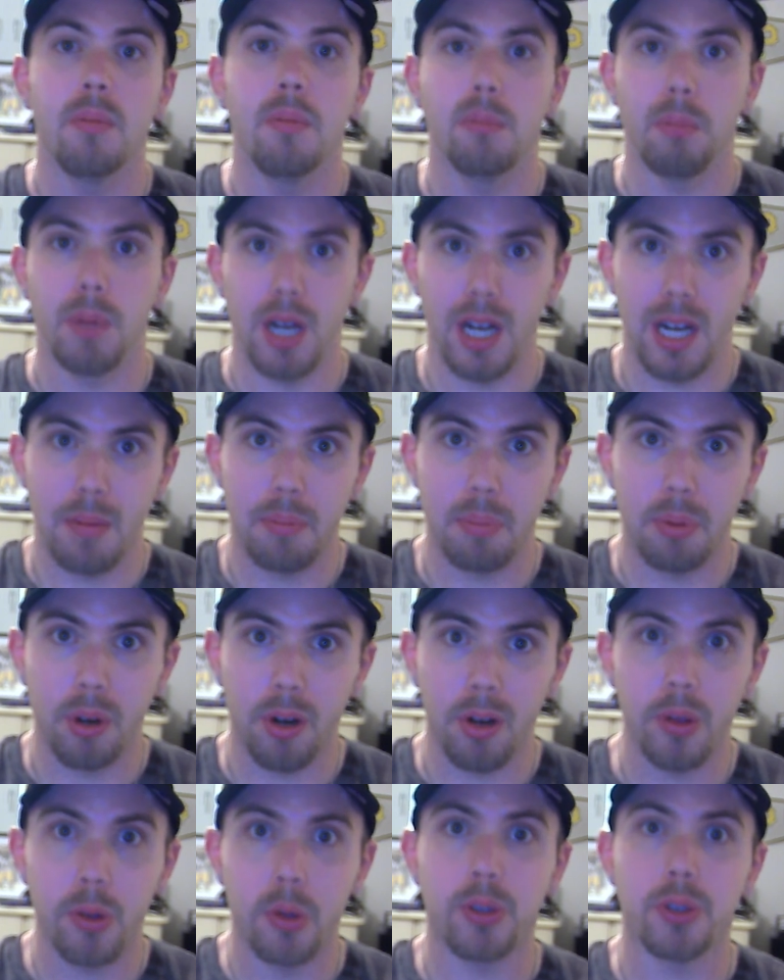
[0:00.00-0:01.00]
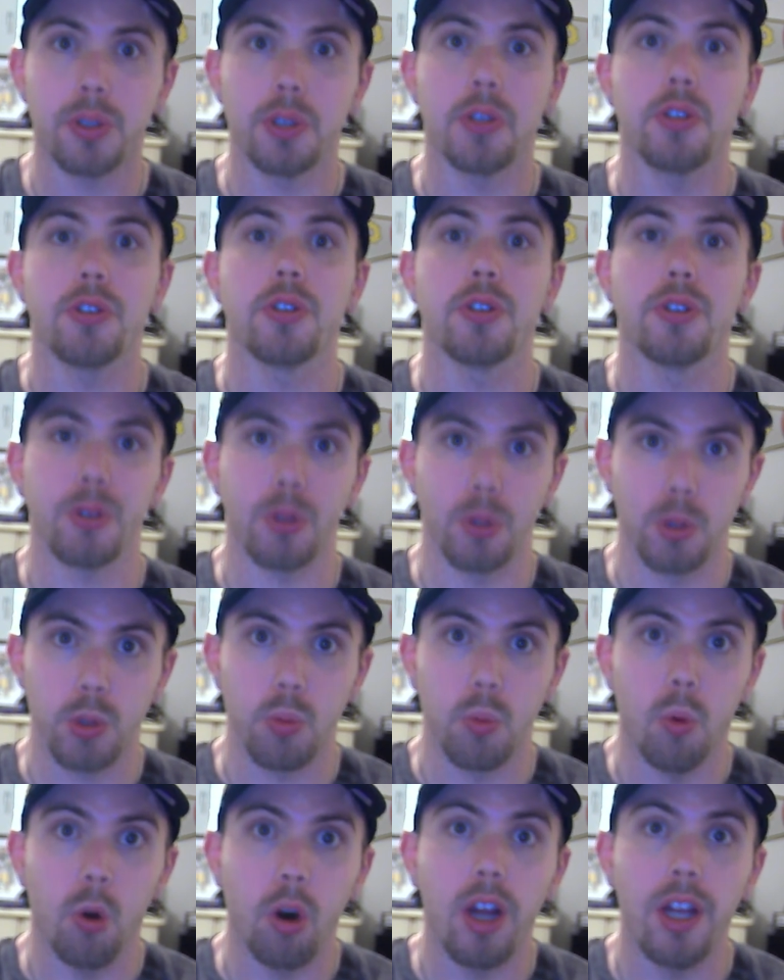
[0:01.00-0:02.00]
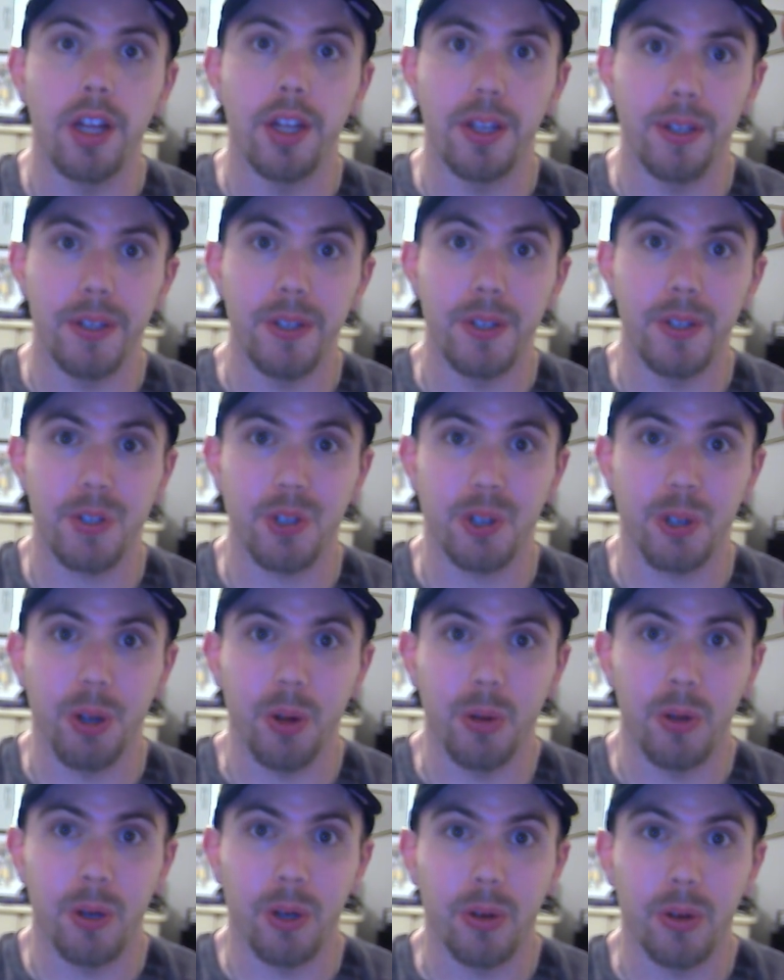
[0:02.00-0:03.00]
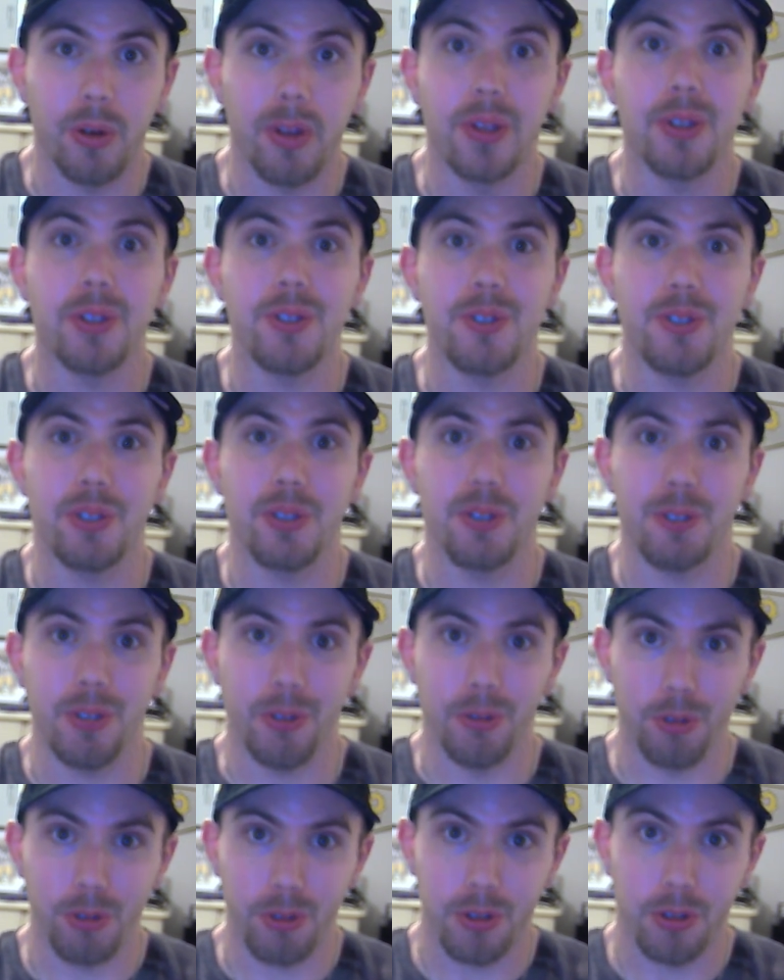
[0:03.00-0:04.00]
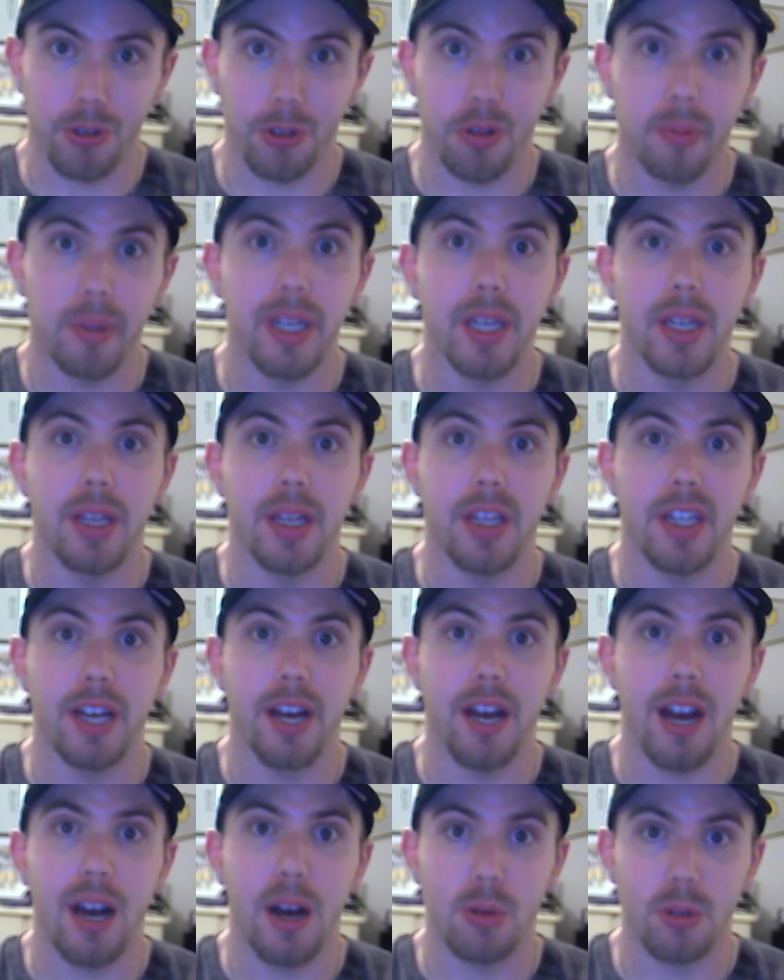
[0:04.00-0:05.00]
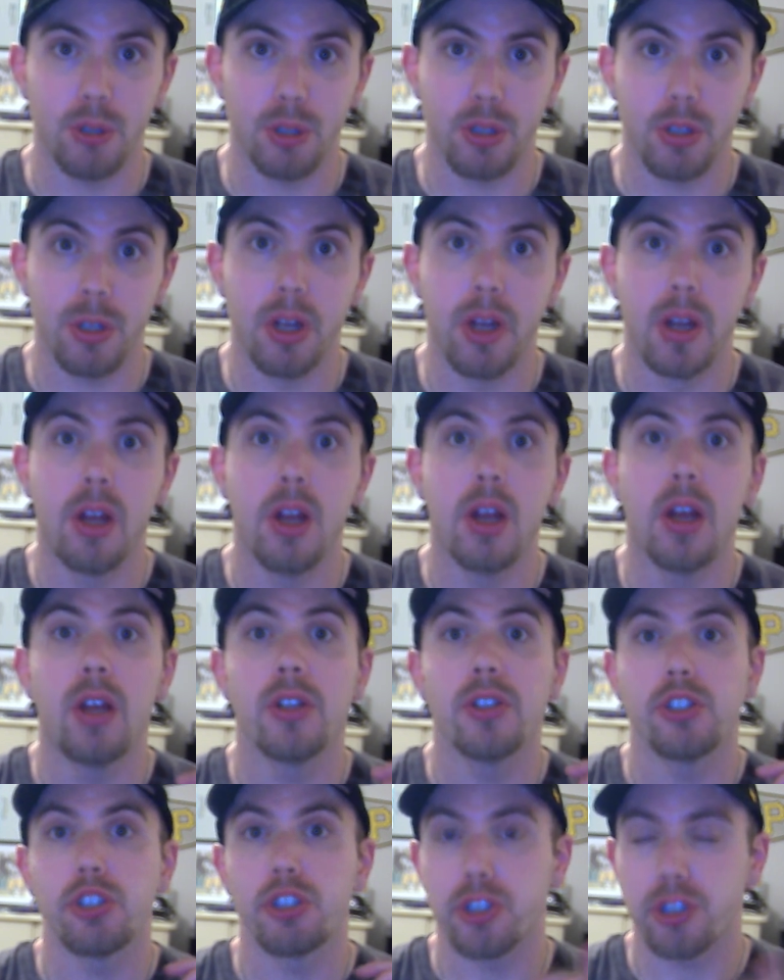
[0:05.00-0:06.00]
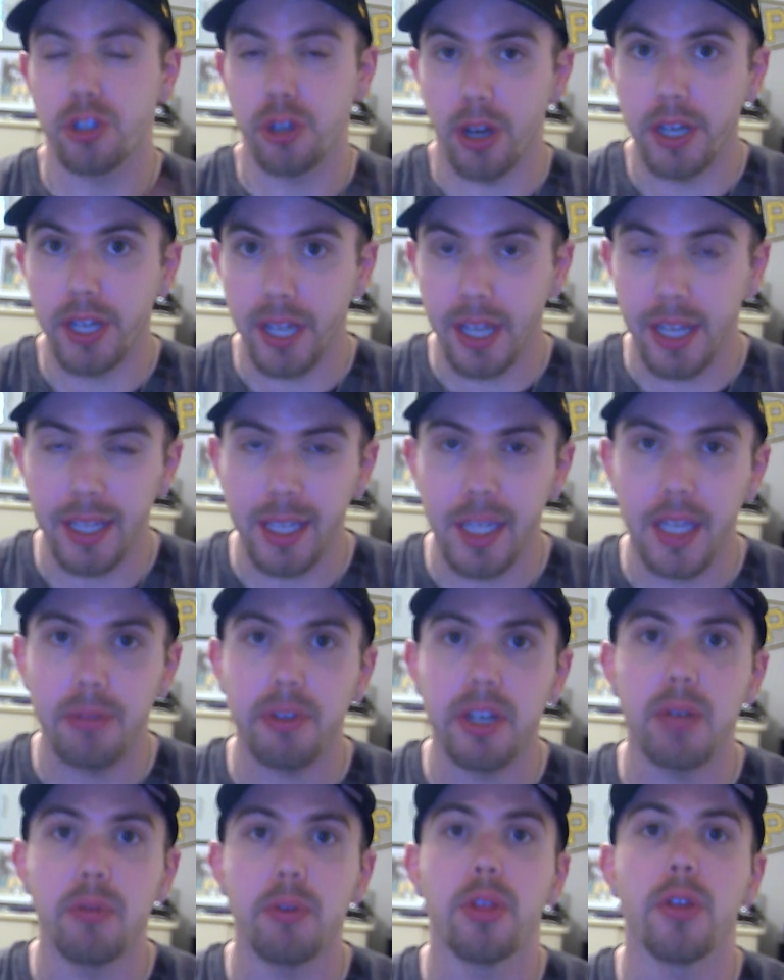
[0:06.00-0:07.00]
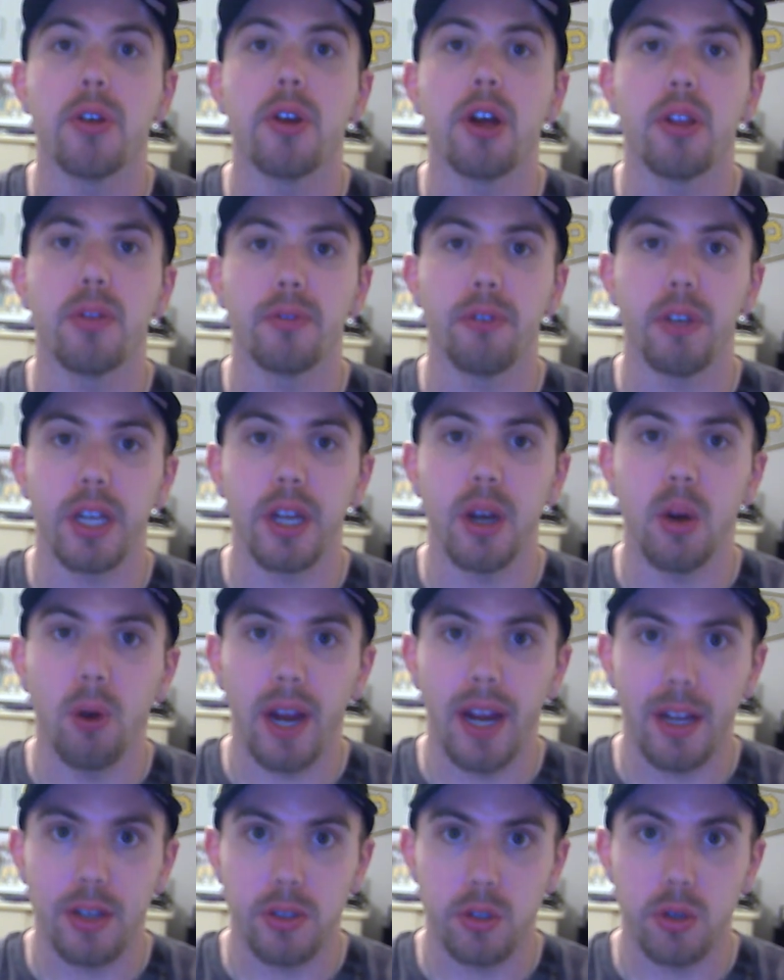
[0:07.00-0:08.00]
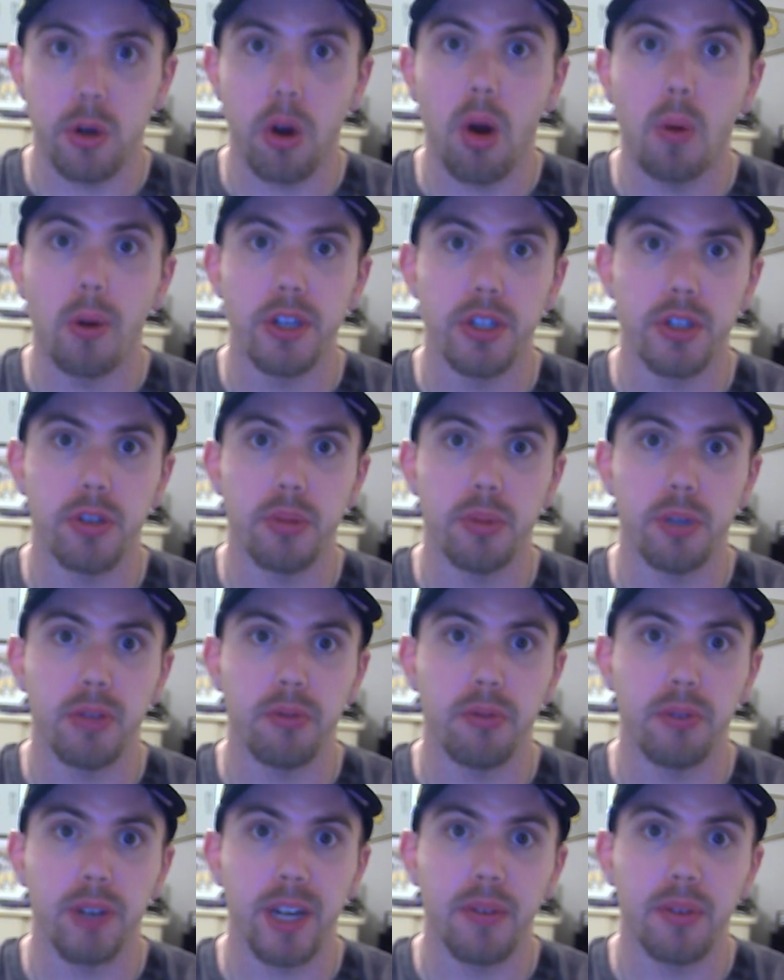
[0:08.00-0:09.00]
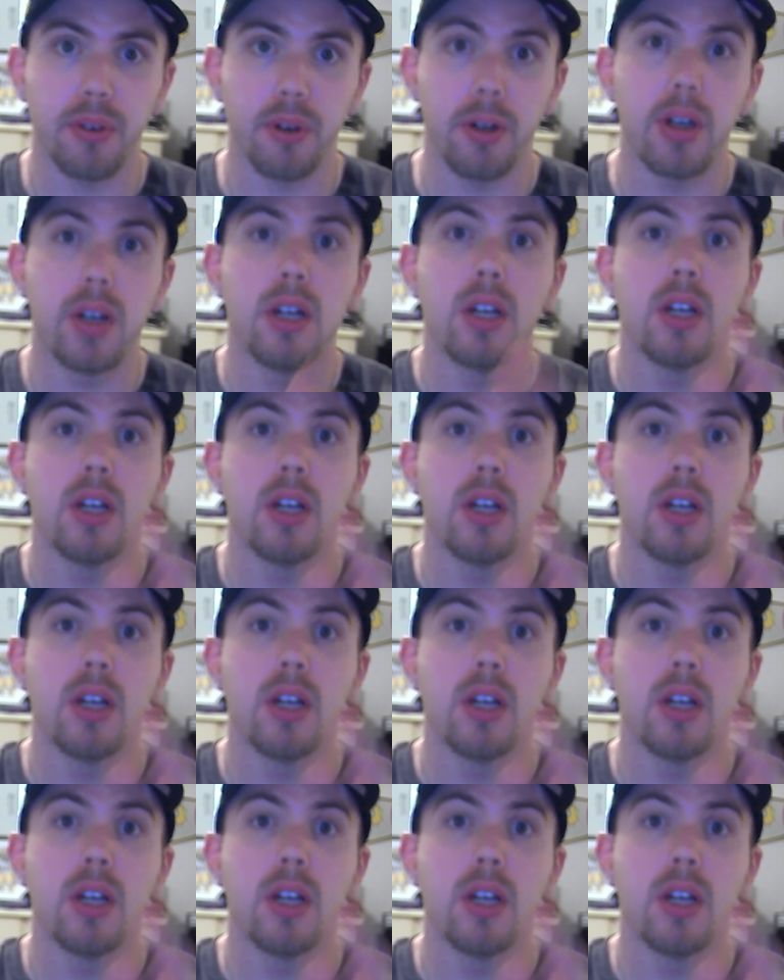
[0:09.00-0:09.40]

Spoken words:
My brothers and sisters, what is going on? This is Steel Sermon in the house. Sunday evening with another video. As always, do me a favor.